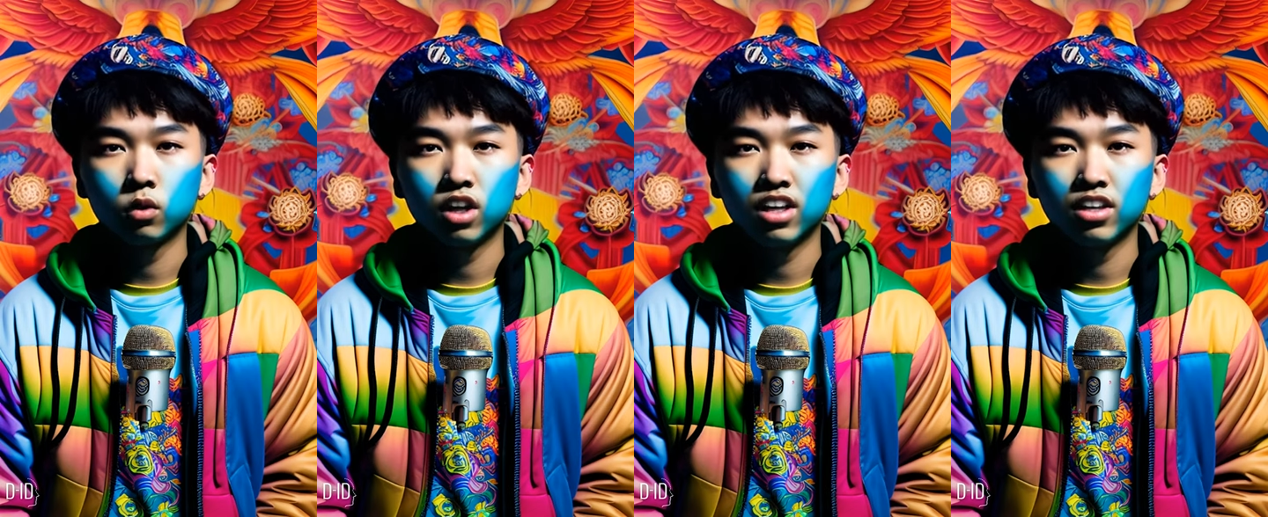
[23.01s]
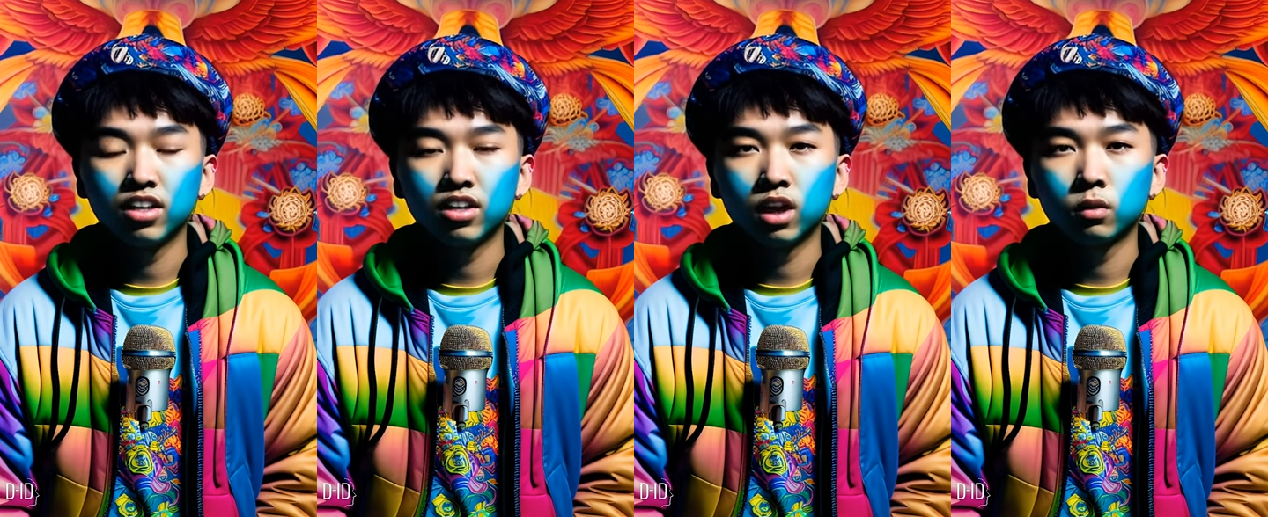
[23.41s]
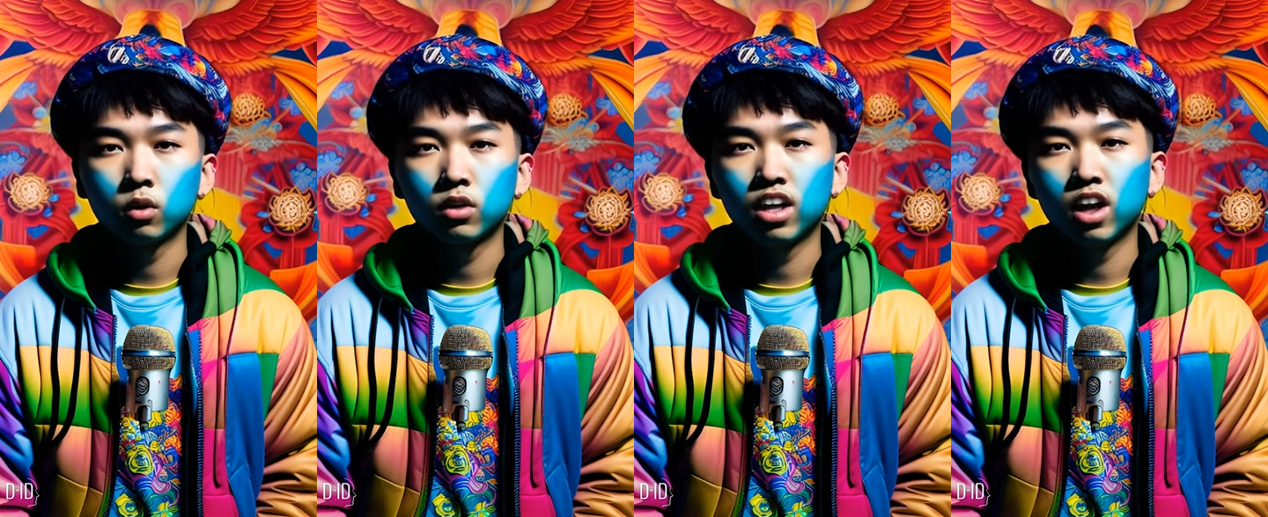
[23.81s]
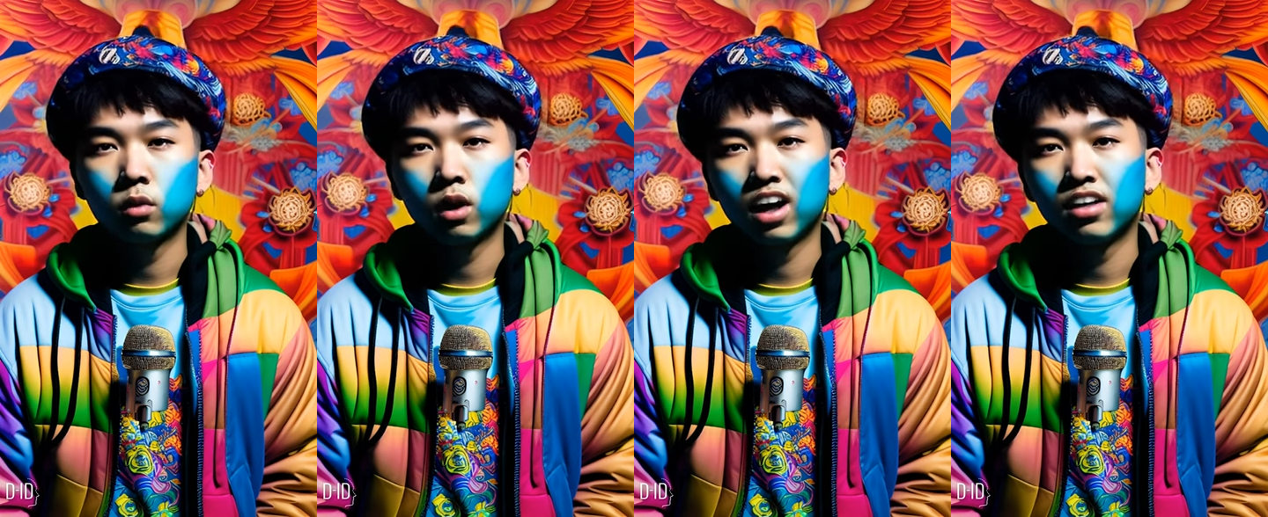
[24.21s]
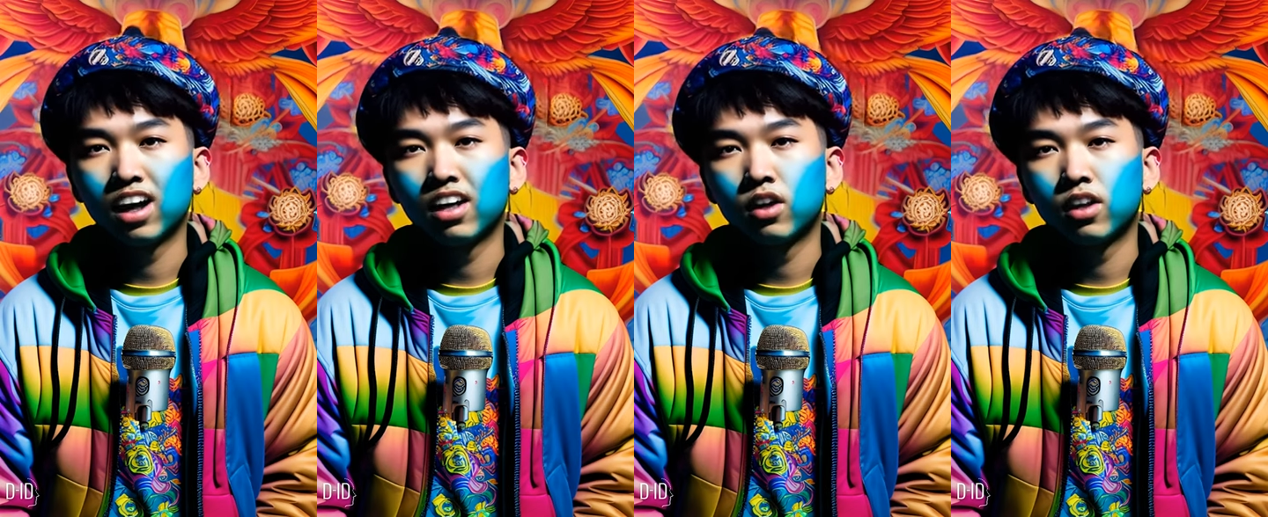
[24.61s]
released his debut single
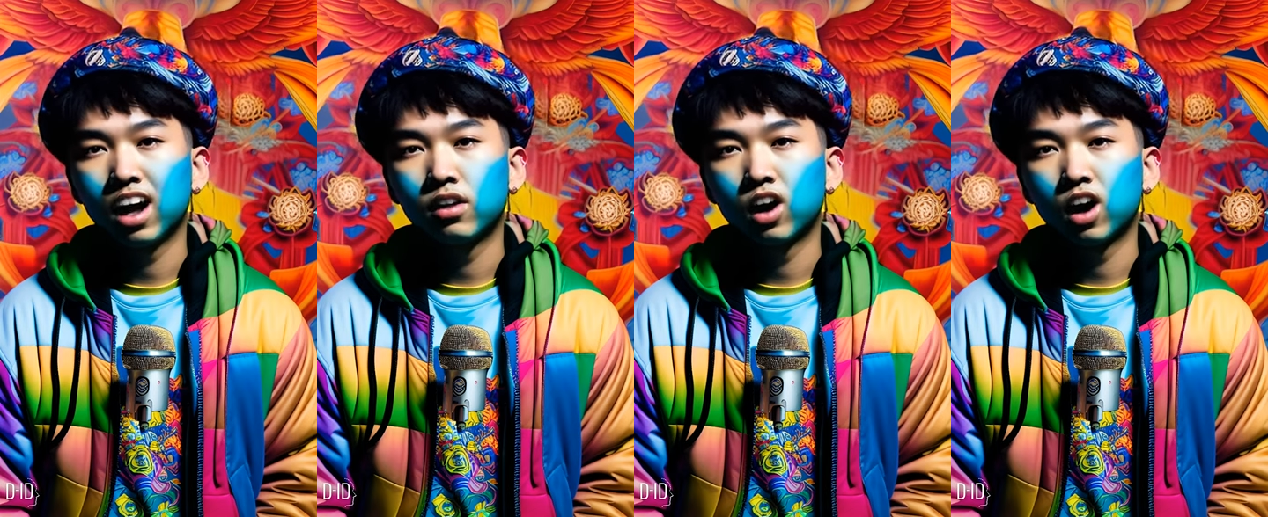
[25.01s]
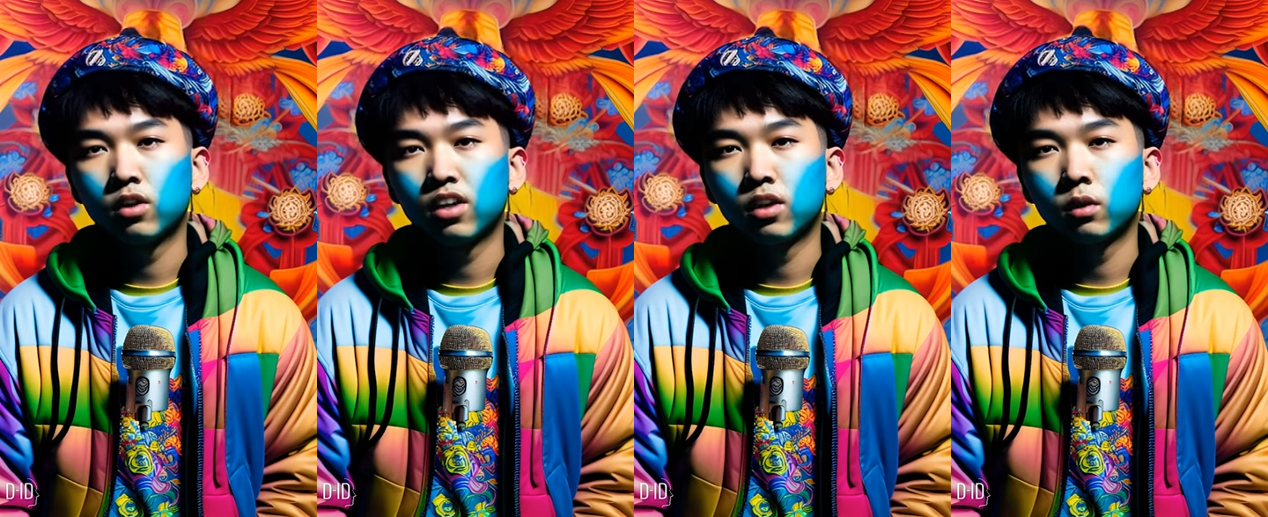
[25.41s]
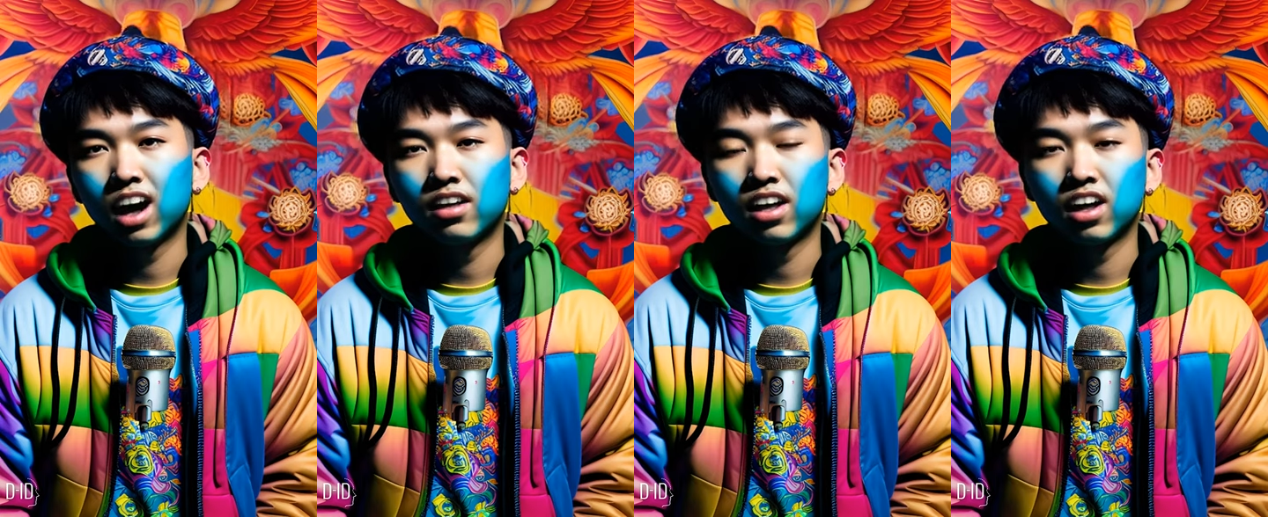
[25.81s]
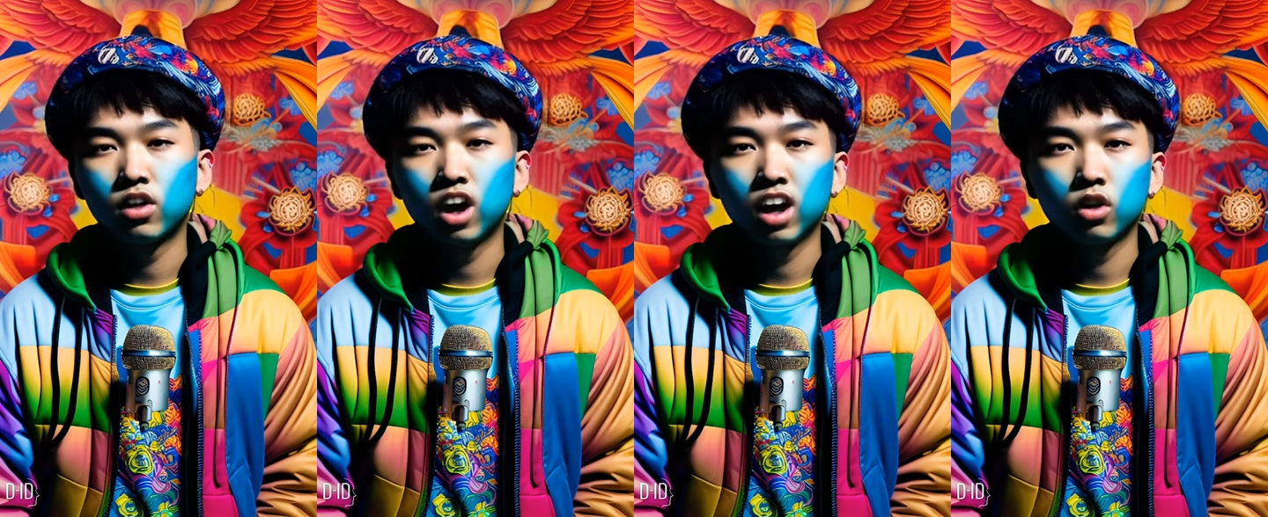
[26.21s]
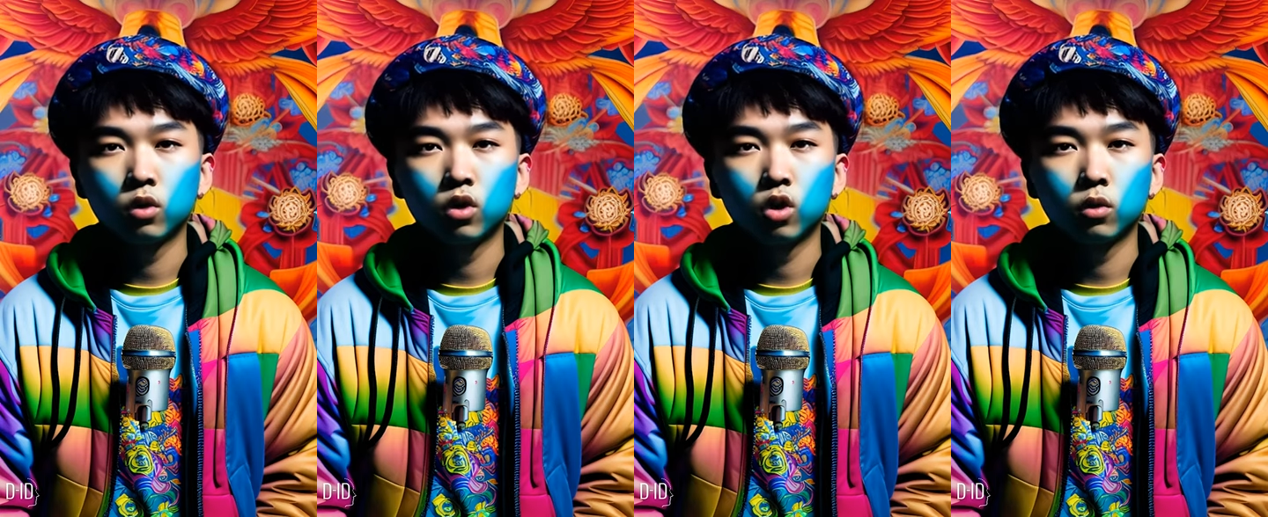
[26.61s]
"Dad$tick" on
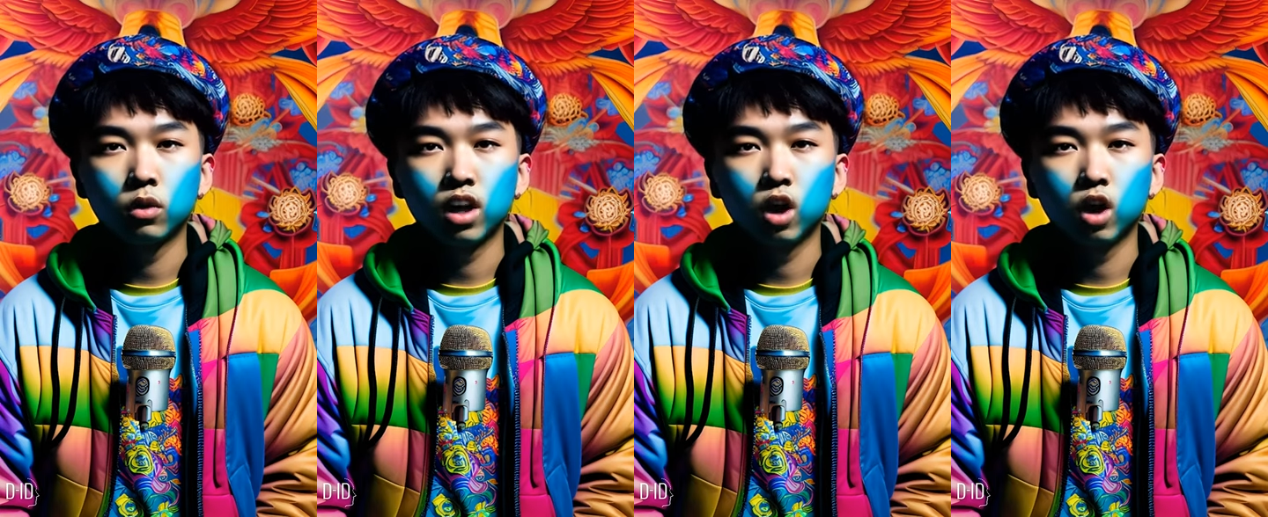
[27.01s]
YouTube,